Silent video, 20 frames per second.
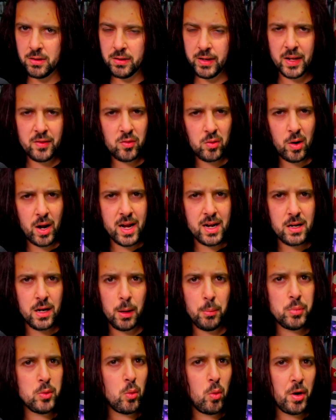That's right,
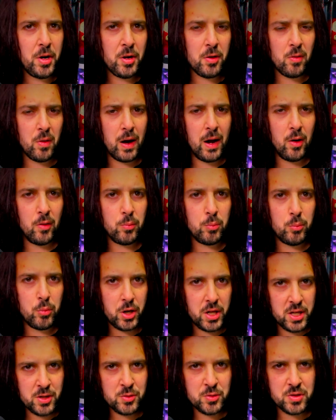not Blue Underground.
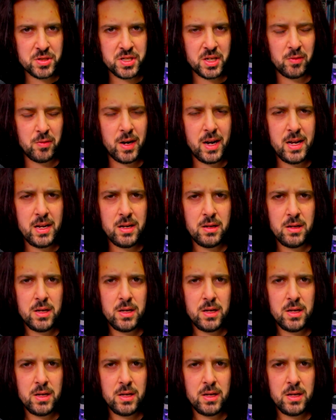Pretty interesting, right?